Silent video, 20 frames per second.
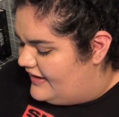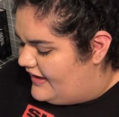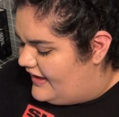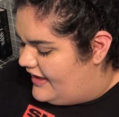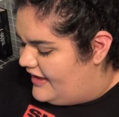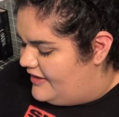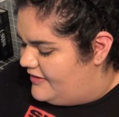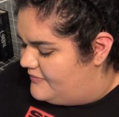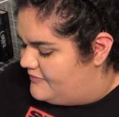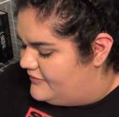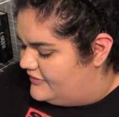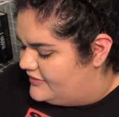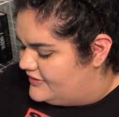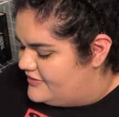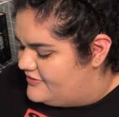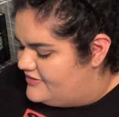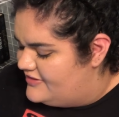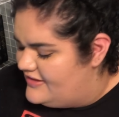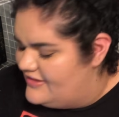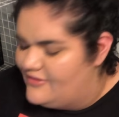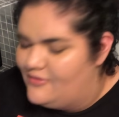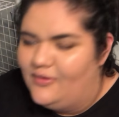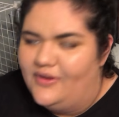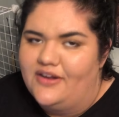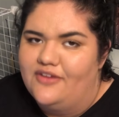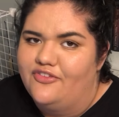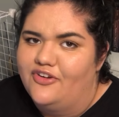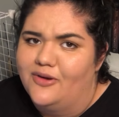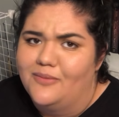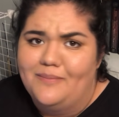Um, Lucy's one
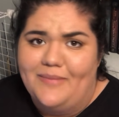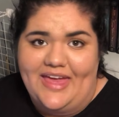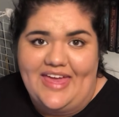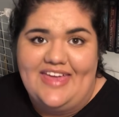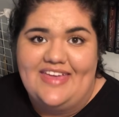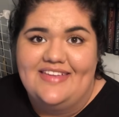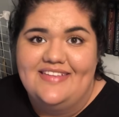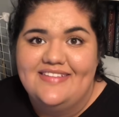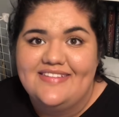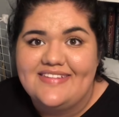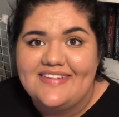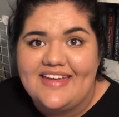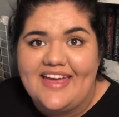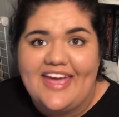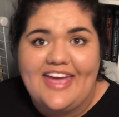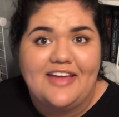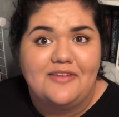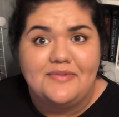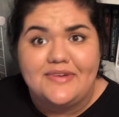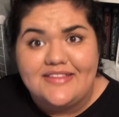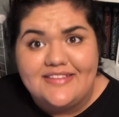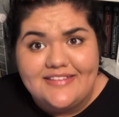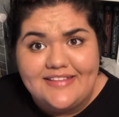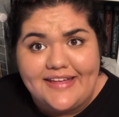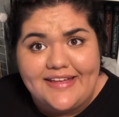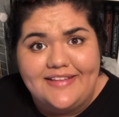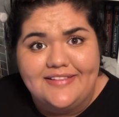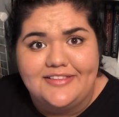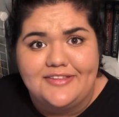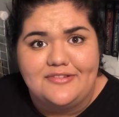of her maids, and we
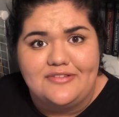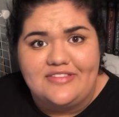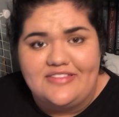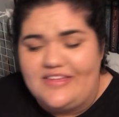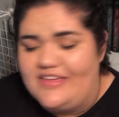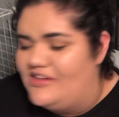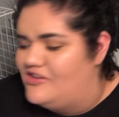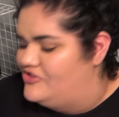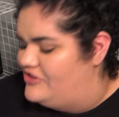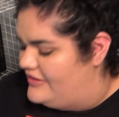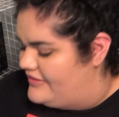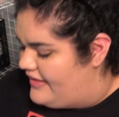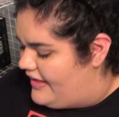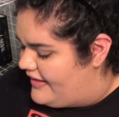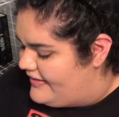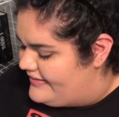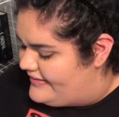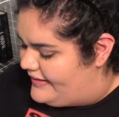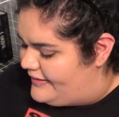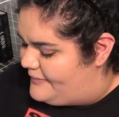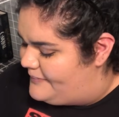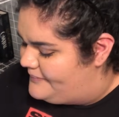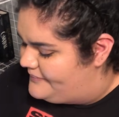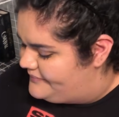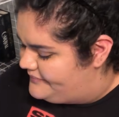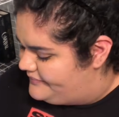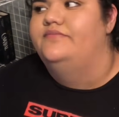stand Lucy. She's awesome.